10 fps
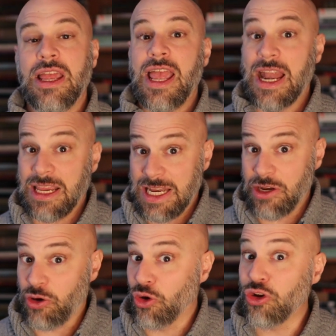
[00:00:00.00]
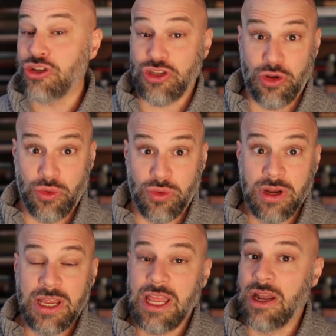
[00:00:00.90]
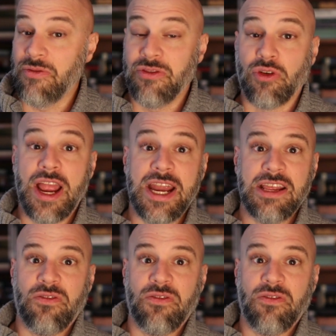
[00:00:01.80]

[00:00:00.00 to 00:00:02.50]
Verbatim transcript: and can hurt you in a variety of